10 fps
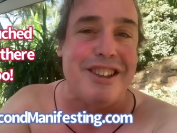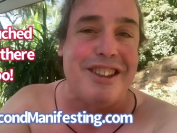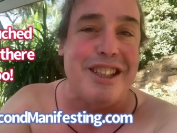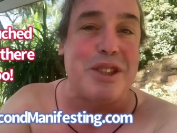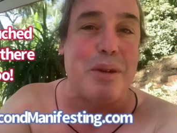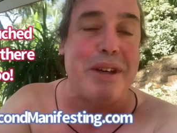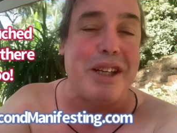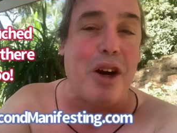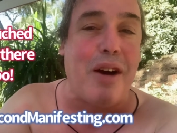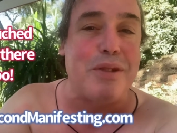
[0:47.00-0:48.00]
his
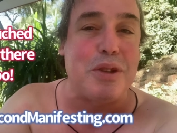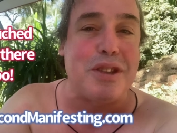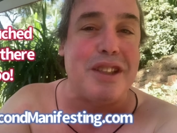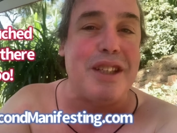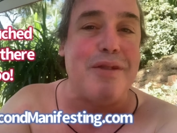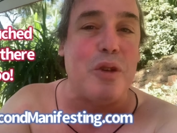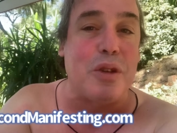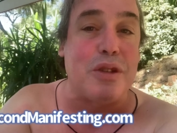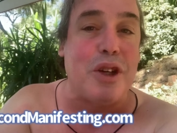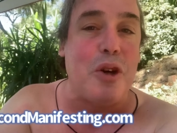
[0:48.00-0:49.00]
commanding officer said, Neville,
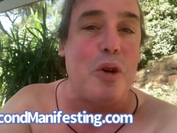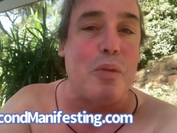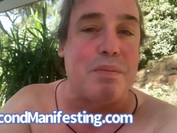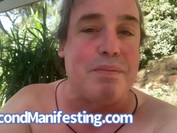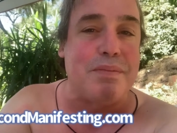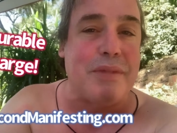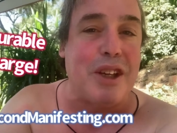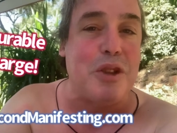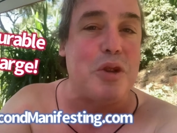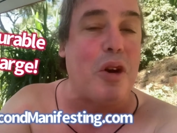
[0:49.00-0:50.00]
go home.
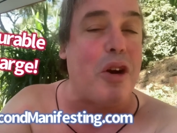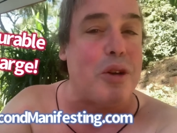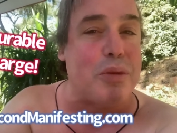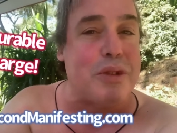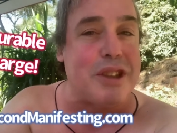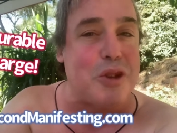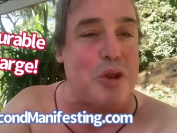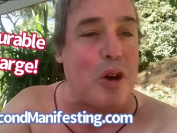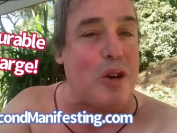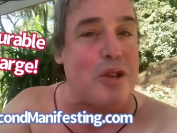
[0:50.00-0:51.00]
Here's your honorable
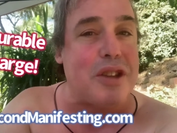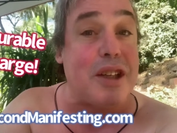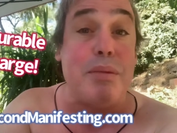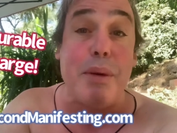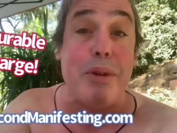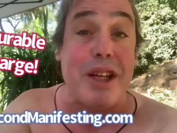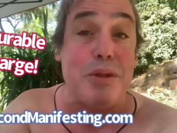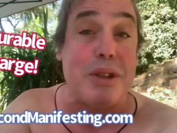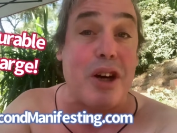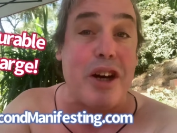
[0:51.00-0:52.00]
discharge. And remember,
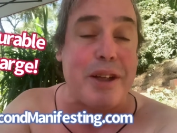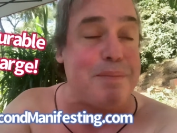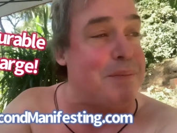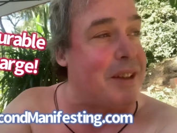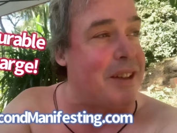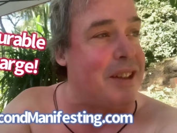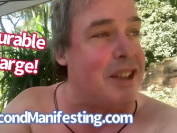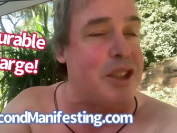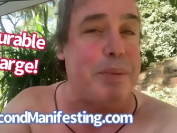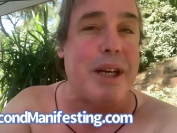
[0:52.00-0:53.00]
that's what got him
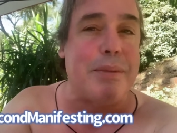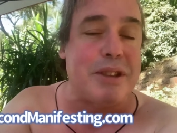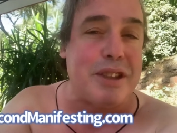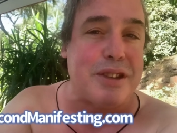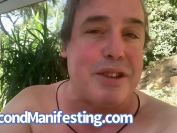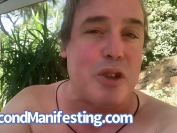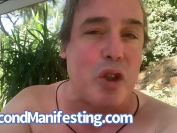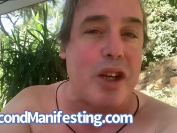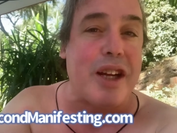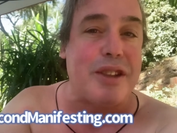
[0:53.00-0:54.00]
to become a citizen of the
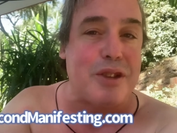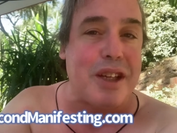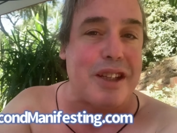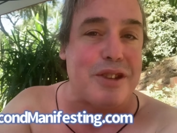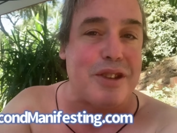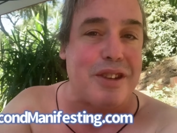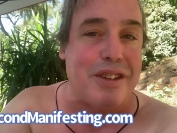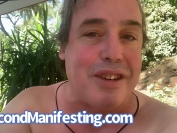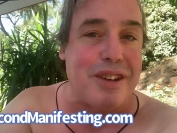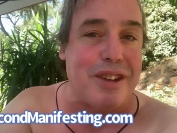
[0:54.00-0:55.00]
United States.
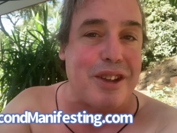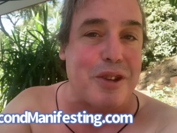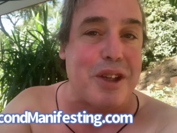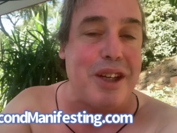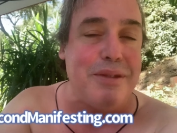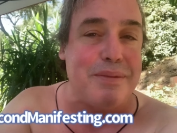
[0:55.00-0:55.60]
Okay?